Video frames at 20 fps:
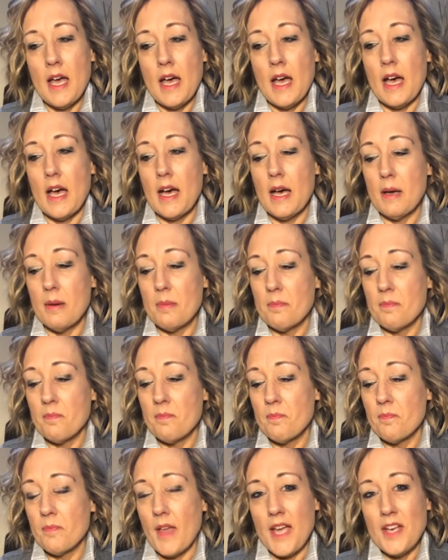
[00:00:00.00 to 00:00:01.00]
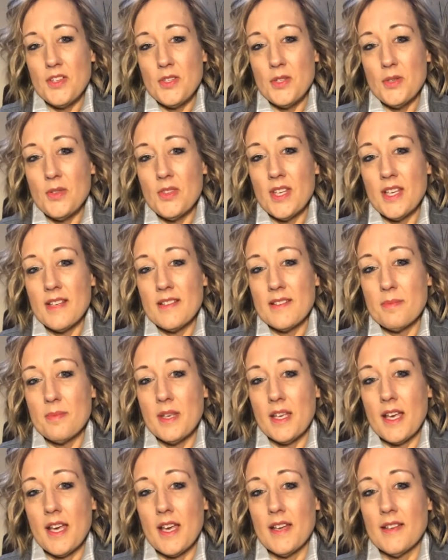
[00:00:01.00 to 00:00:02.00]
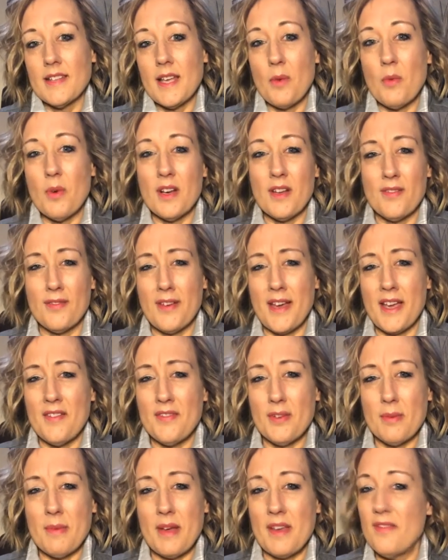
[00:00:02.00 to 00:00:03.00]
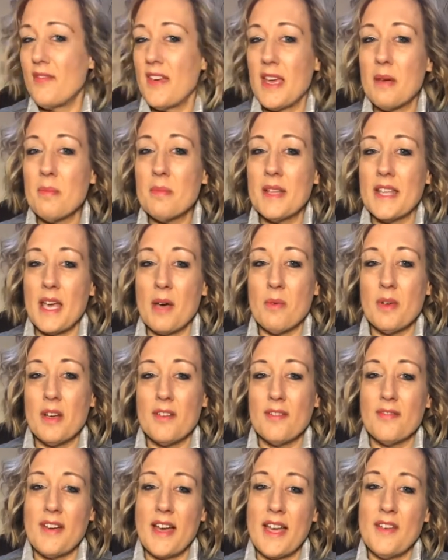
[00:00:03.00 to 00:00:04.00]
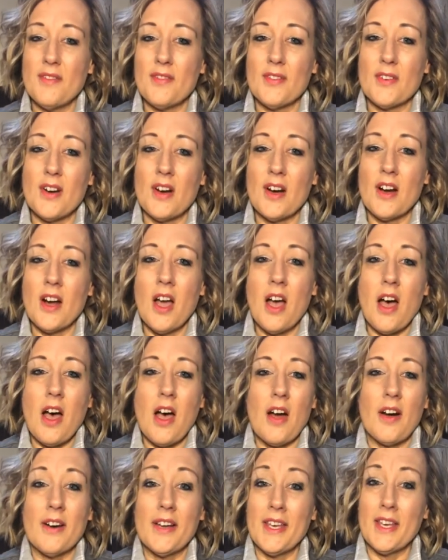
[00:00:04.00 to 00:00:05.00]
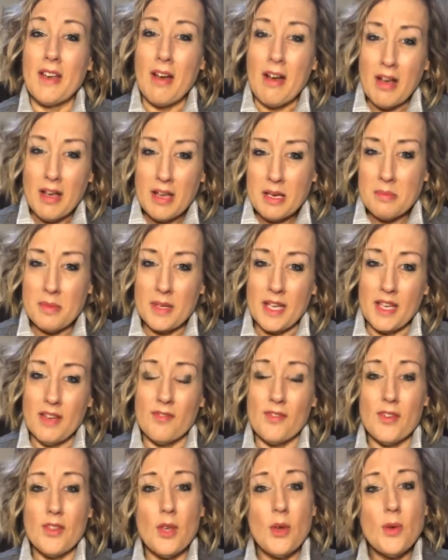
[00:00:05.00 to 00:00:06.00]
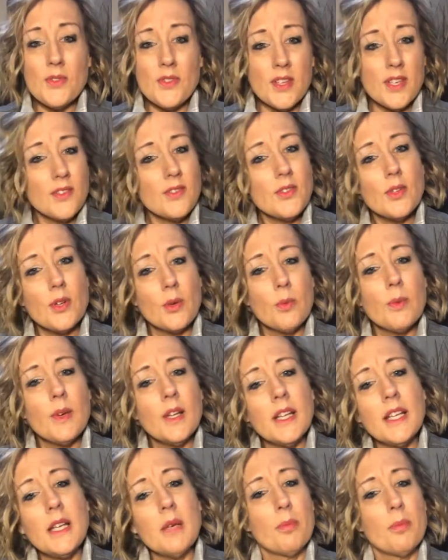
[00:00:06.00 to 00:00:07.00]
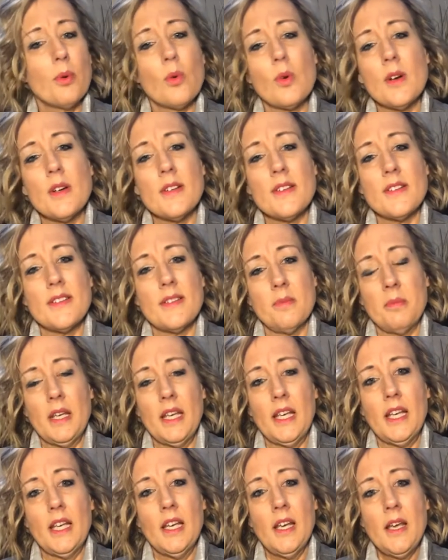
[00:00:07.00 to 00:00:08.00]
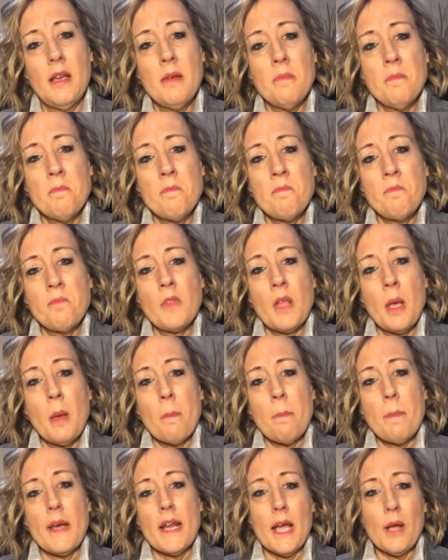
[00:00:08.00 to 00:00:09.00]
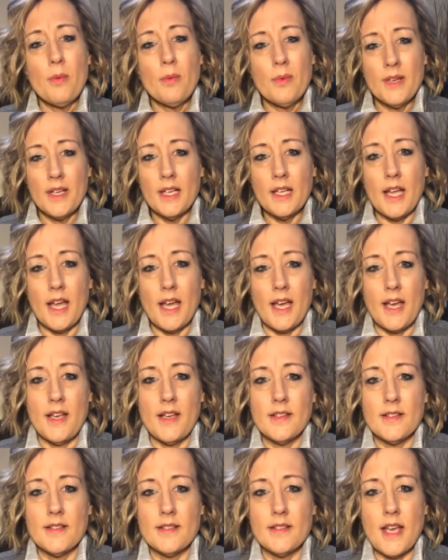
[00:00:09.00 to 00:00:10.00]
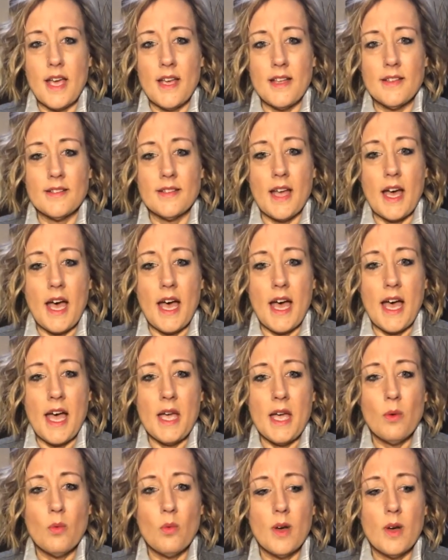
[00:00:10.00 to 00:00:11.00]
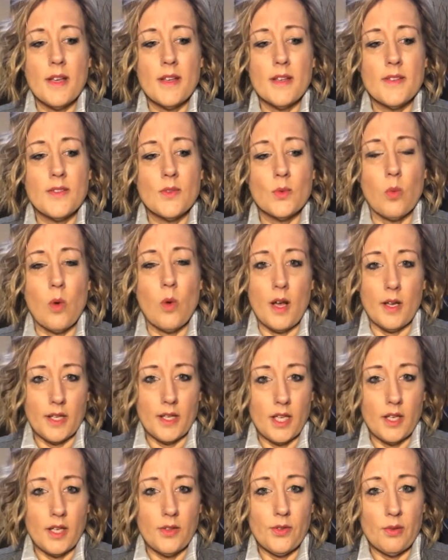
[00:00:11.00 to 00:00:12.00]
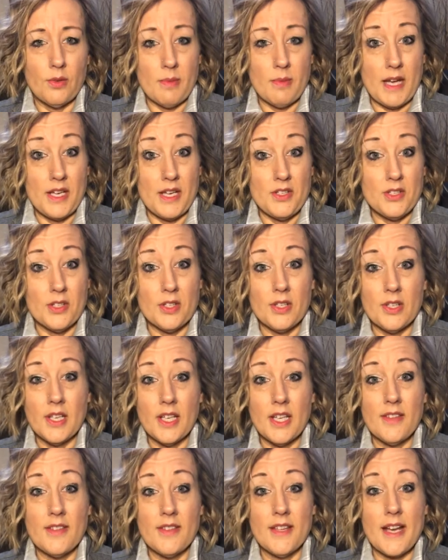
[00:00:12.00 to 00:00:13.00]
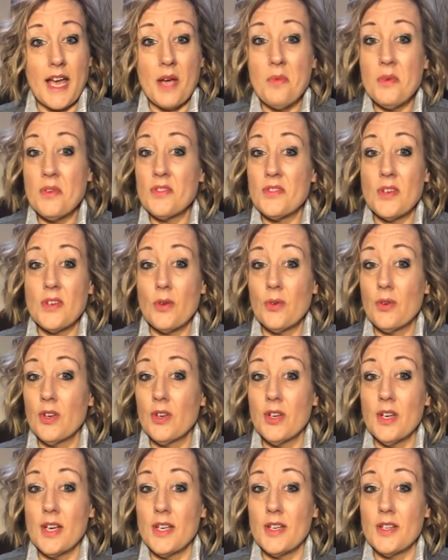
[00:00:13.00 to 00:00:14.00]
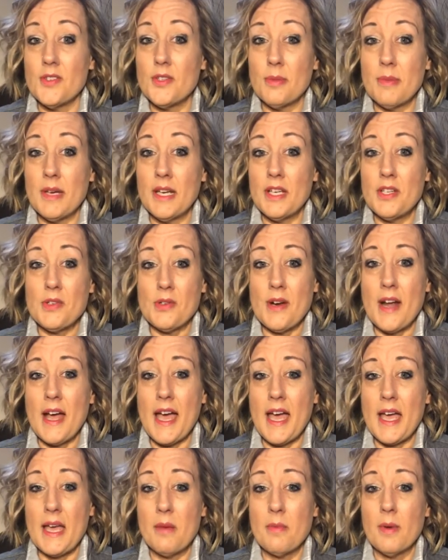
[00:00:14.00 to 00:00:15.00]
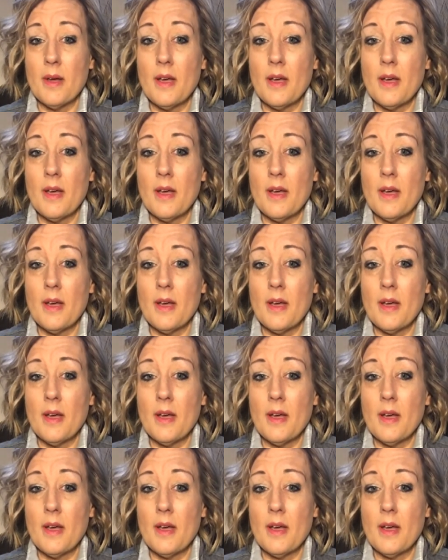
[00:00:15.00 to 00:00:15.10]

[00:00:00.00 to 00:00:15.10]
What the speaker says: I do things because I want to fight for my family. I want to fight for our economy, for those things that are really important to me. But I realized as I was walking through my journey that I was no good to my tribe